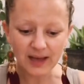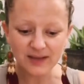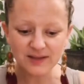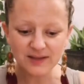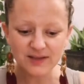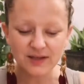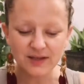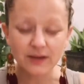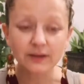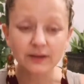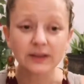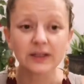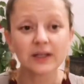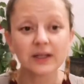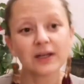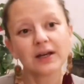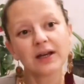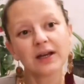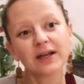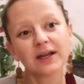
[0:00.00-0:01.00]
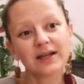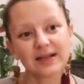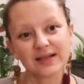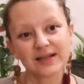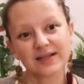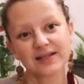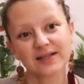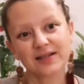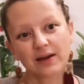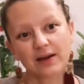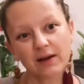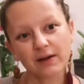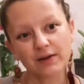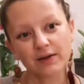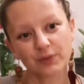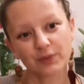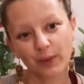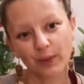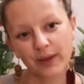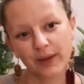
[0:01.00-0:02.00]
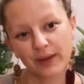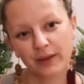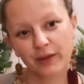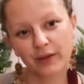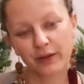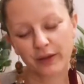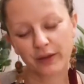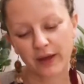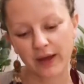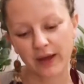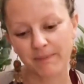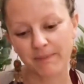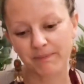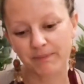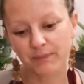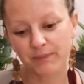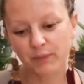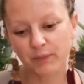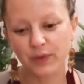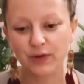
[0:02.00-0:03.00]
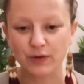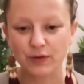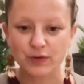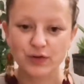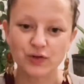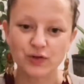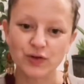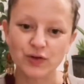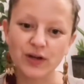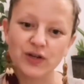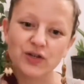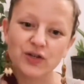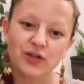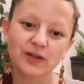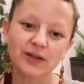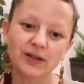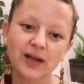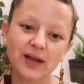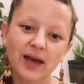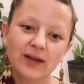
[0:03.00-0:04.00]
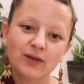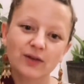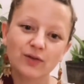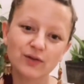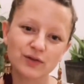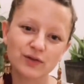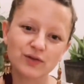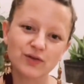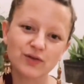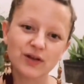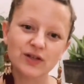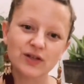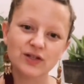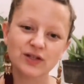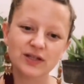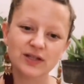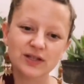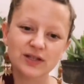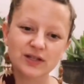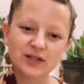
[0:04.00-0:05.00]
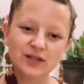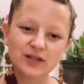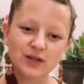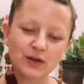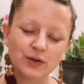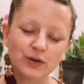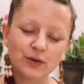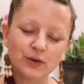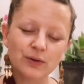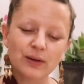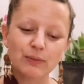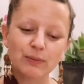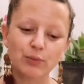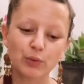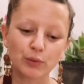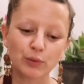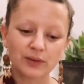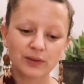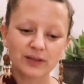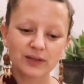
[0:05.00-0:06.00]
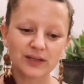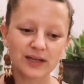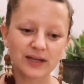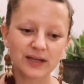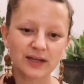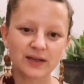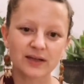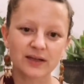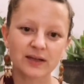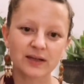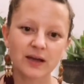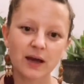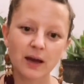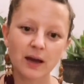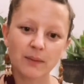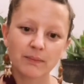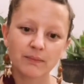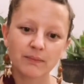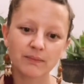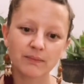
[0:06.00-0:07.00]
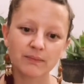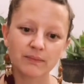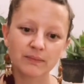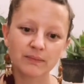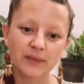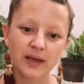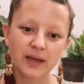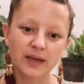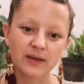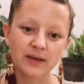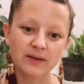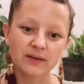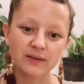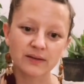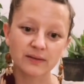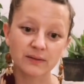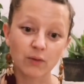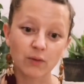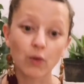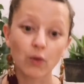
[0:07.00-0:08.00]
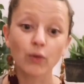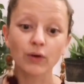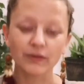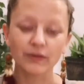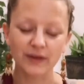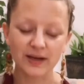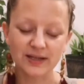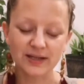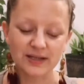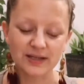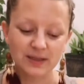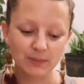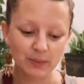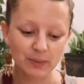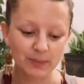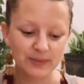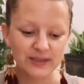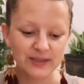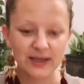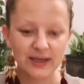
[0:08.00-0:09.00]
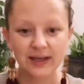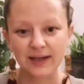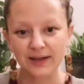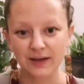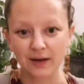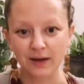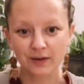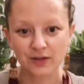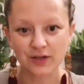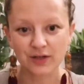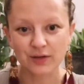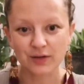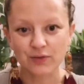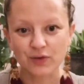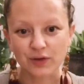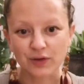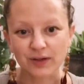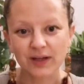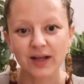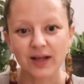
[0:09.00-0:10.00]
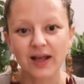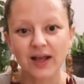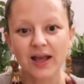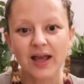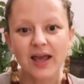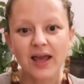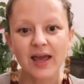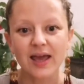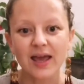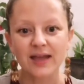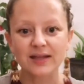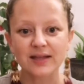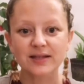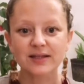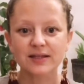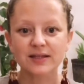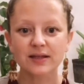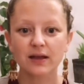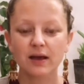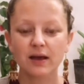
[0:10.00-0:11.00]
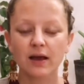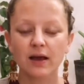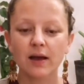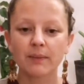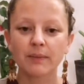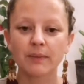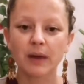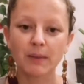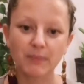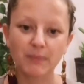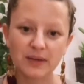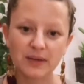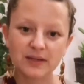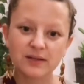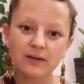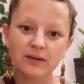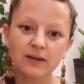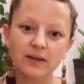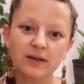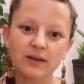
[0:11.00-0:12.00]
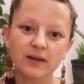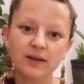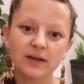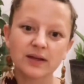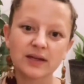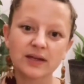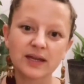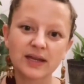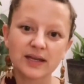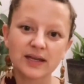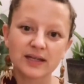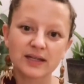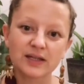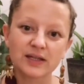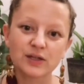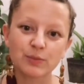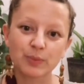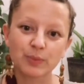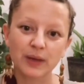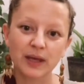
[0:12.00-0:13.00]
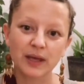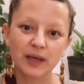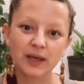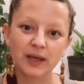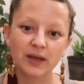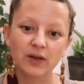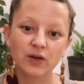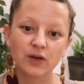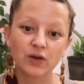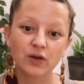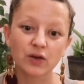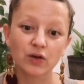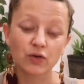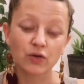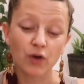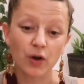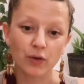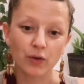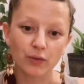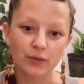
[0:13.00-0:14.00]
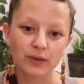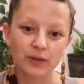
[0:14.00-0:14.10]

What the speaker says: so let's start with concentration. And concentration is so important in all of us, but particularly in young children. It's a muscle that needs to be grown,